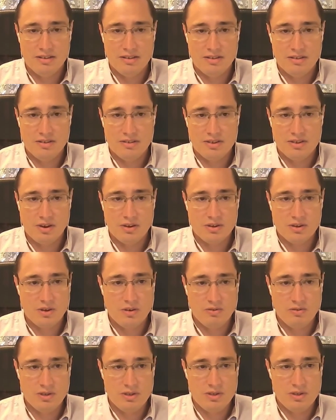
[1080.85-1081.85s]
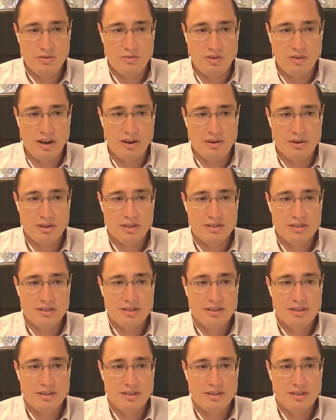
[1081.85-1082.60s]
SARS-CoV-2 virus.